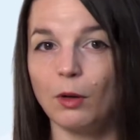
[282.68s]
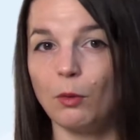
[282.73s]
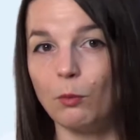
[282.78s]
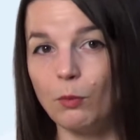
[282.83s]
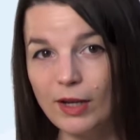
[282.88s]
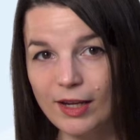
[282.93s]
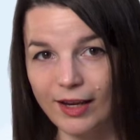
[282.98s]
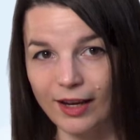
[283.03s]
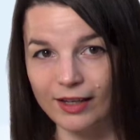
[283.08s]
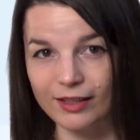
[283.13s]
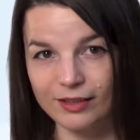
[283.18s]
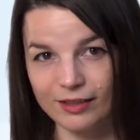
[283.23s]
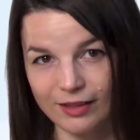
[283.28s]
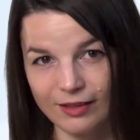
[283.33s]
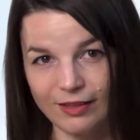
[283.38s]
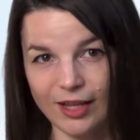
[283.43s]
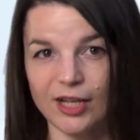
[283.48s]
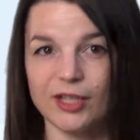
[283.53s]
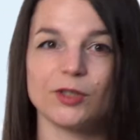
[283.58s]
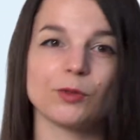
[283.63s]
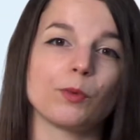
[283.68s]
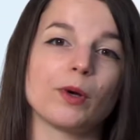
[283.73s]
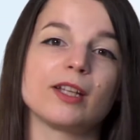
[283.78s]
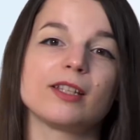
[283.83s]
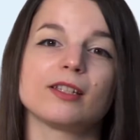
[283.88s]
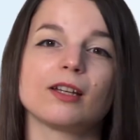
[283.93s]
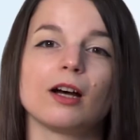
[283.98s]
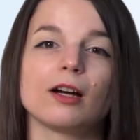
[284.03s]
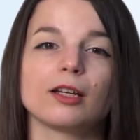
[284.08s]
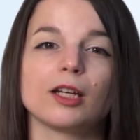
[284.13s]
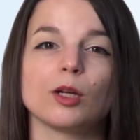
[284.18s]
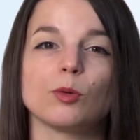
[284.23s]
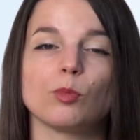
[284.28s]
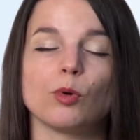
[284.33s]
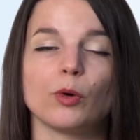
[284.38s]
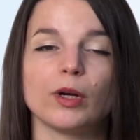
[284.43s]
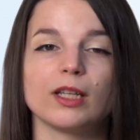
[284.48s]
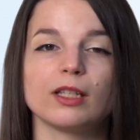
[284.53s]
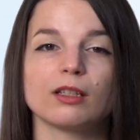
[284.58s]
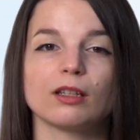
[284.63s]
Weekend, that's one talking
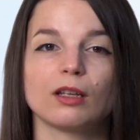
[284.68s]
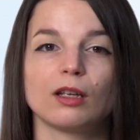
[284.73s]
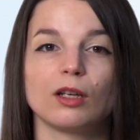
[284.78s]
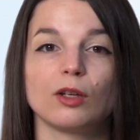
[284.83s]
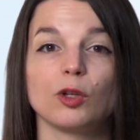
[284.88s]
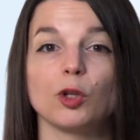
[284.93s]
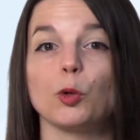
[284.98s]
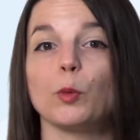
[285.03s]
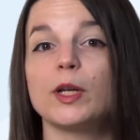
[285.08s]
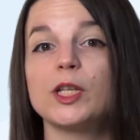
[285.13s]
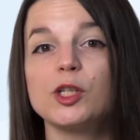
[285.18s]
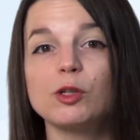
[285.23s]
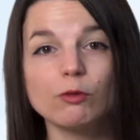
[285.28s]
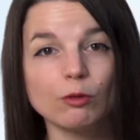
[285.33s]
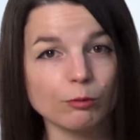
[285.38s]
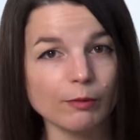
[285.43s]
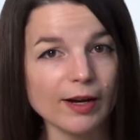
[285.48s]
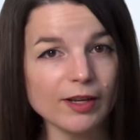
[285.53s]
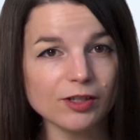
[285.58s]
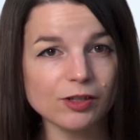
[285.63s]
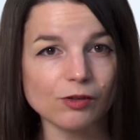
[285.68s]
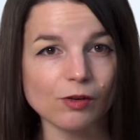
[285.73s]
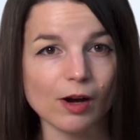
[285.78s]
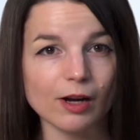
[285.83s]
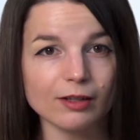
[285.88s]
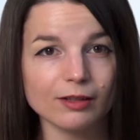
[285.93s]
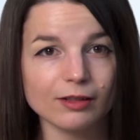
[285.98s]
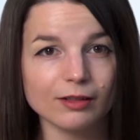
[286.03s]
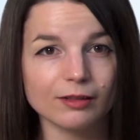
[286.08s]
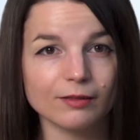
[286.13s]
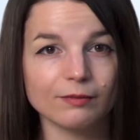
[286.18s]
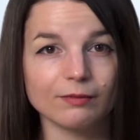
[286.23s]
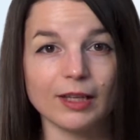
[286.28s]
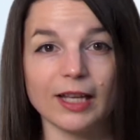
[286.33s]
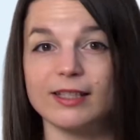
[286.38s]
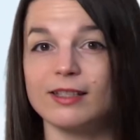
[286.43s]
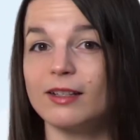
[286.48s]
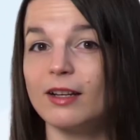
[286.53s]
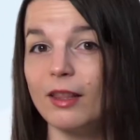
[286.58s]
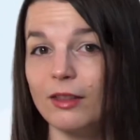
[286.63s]
point. You went to a restaurant.
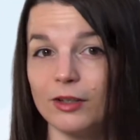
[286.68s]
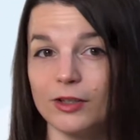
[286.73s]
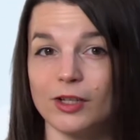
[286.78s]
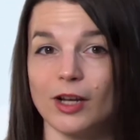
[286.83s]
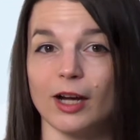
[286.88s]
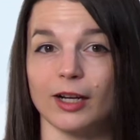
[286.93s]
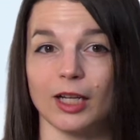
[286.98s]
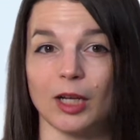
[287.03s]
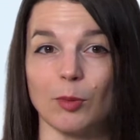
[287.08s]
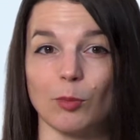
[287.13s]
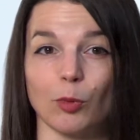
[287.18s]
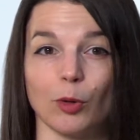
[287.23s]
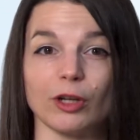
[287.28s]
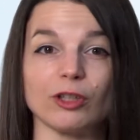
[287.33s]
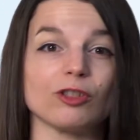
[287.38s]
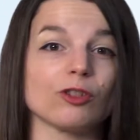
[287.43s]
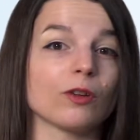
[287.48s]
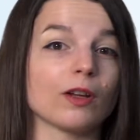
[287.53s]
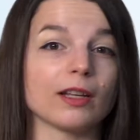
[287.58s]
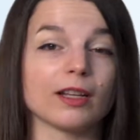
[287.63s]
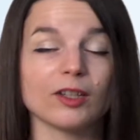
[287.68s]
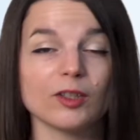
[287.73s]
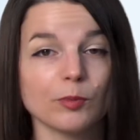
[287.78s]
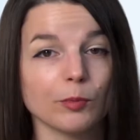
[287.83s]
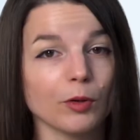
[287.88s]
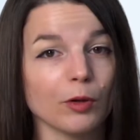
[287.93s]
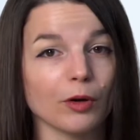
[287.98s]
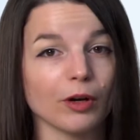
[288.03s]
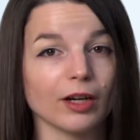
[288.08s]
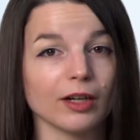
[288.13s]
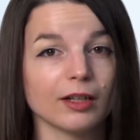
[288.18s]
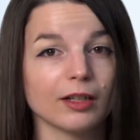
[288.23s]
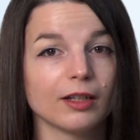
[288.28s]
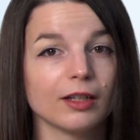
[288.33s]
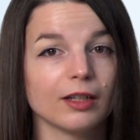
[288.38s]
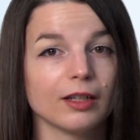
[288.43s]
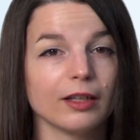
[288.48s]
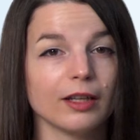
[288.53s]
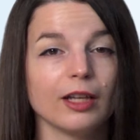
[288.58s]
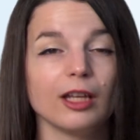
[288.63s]
That's another talking point you can explore.
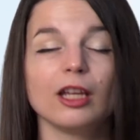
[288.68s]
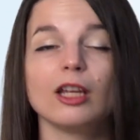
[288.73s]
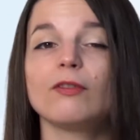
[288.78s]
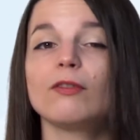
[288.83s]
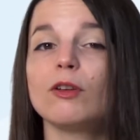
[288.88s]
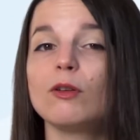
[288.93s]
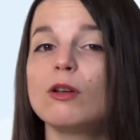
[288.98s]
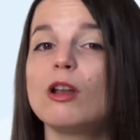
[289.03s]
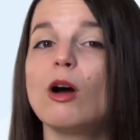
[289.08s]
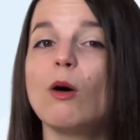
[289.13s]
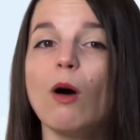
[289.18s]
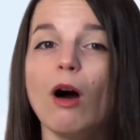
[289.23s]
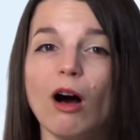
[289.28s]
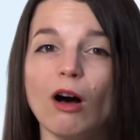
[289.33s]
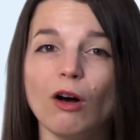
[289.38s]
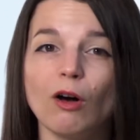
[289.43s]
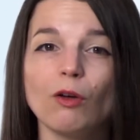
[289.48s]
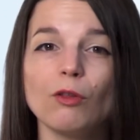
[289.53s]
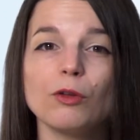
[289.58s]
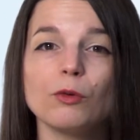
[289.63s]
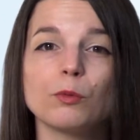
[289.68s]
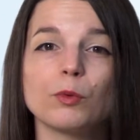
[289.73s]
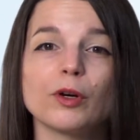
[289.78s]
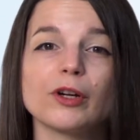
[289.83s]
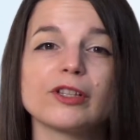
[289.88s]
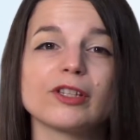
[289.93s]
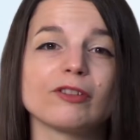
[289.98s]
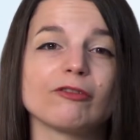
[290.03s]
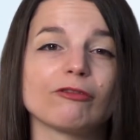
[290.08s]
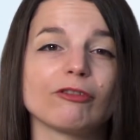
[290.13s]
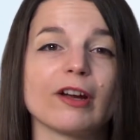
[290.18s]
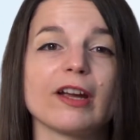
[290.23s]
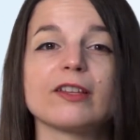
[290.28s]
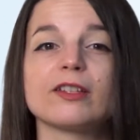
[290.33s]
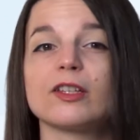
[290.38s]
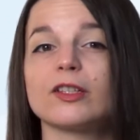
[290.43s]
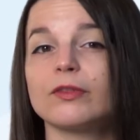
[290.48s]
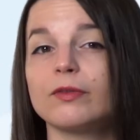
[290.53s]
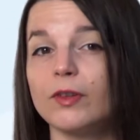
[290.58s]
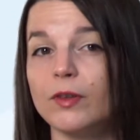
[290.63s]
If you know all the words and
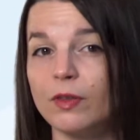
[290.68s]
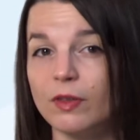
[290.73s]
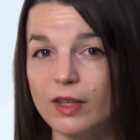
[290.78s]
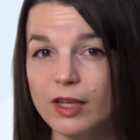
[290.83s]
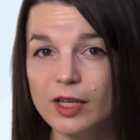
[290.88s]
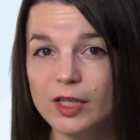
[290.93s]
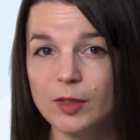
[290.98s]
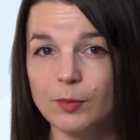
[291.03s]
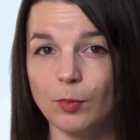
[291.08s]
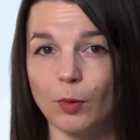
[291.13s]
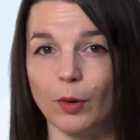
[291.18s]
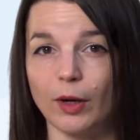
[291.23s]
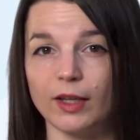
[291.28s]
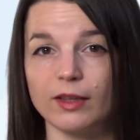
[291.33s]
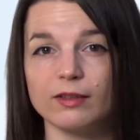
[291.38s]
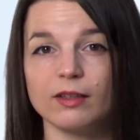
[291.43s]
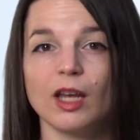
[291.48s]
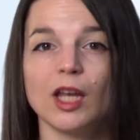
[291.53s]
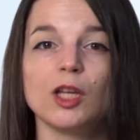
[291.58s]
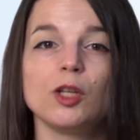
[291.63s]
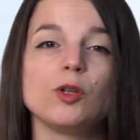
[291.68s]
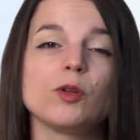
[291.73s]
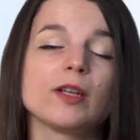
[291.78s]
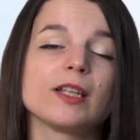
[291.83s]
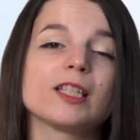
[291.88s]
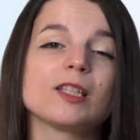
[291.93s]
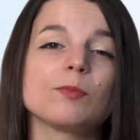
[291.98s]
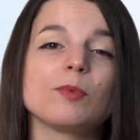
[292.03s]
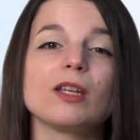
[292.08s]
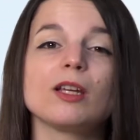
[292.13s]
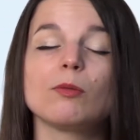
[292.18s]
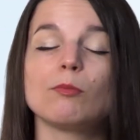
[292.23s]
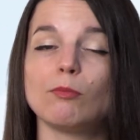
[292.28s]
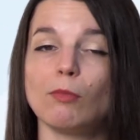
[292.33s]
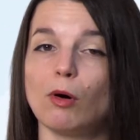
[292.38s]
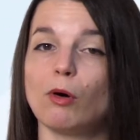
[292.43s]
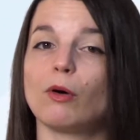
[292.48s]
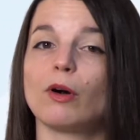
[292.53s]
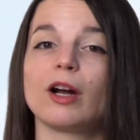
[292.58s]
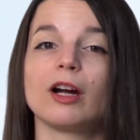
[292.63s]
phrases for these points, you can speak
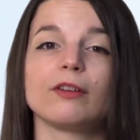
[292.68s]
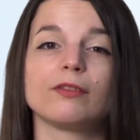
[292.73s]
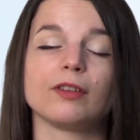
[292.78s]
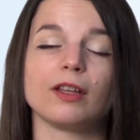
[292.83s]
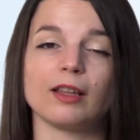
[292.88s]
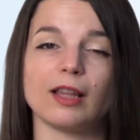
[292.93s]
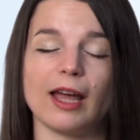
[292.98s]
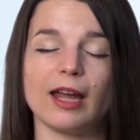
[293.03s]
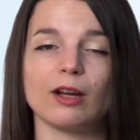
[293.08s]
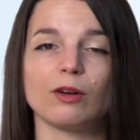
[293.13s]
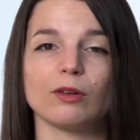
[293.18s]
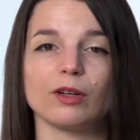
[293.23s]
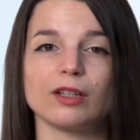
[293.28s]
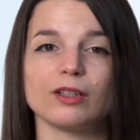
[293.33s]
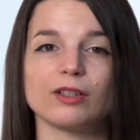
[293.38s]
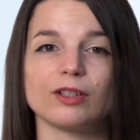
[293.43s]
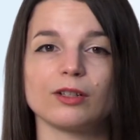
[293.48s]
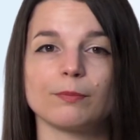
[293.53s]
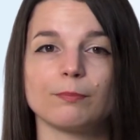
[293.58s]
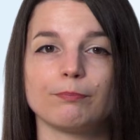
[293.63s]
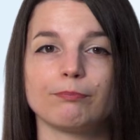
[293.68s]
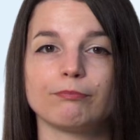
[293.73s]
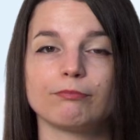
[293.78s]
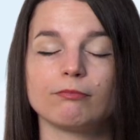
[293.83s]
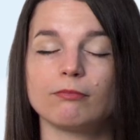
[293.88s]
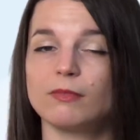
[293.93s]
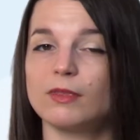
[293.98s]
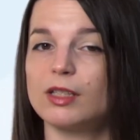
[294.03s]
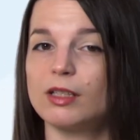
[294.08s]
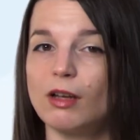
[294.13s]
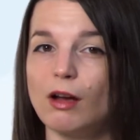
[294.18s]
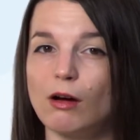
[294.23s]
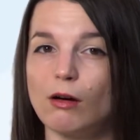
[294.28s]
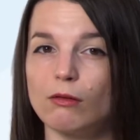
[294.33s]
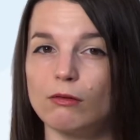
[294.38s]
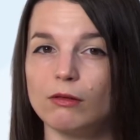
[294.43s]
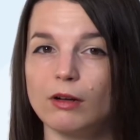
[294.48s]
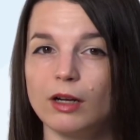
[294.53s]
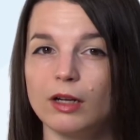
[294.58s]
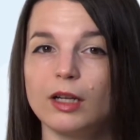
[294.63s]
more of the language.
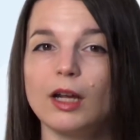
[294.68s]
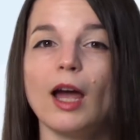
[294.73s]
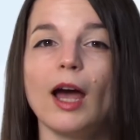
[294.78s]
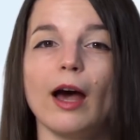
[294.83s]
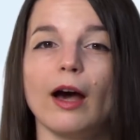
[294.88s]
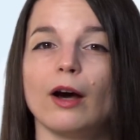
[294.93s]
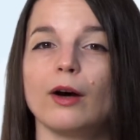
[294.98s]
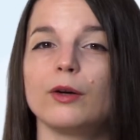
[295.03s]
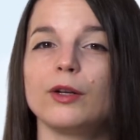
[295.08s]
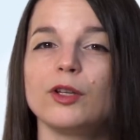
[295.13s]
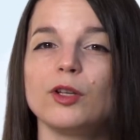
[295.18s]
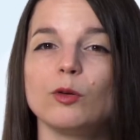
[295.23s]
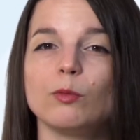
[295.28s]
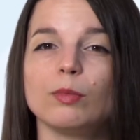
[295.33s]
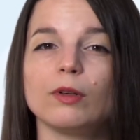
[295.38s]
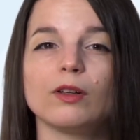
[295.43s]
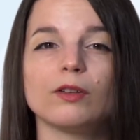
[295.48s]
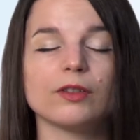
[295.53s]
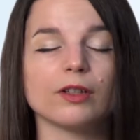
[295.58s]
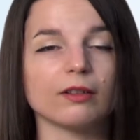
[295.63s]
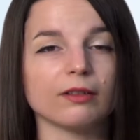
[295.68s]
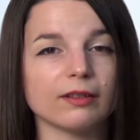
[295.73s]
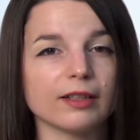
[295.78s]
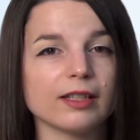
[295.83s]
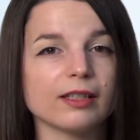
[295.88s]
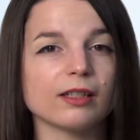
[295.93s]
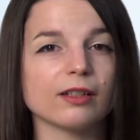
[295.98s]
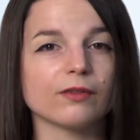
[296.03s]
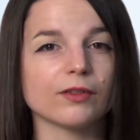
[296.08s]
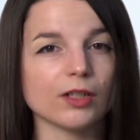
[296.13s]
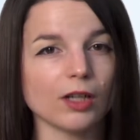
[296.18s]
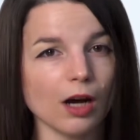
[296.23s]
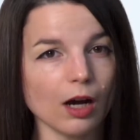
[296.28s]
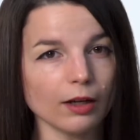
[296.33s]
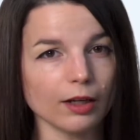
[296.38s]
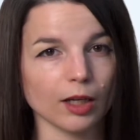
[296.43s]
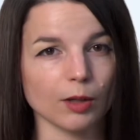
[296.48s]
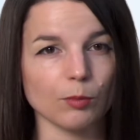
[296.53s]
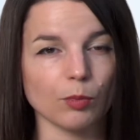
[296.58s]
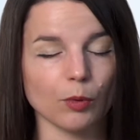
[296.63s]
So, how do you build a list of
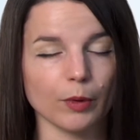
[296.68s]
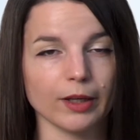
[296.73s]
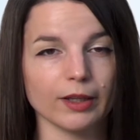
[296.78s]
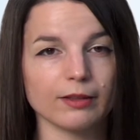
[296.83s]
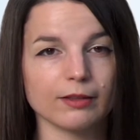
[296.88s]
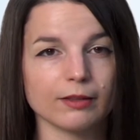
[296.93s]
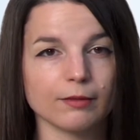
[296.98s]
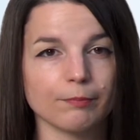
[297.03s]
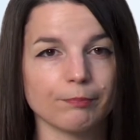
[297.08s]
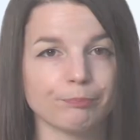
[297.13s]
talking points?